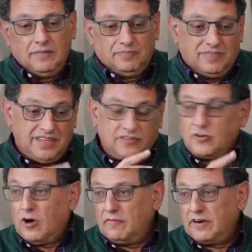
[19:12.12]

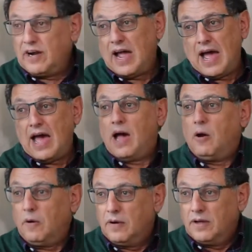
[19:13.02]
discovered
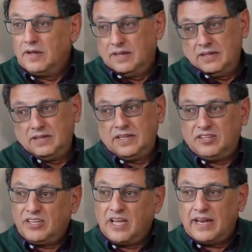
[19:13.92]
how the
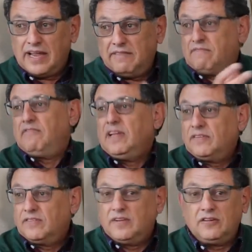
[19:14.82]
DNA
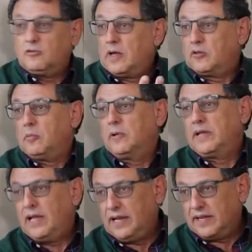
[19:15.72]
fits into a double
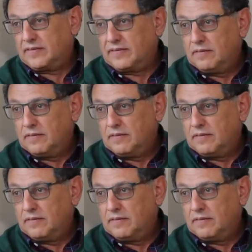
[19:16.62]
helix,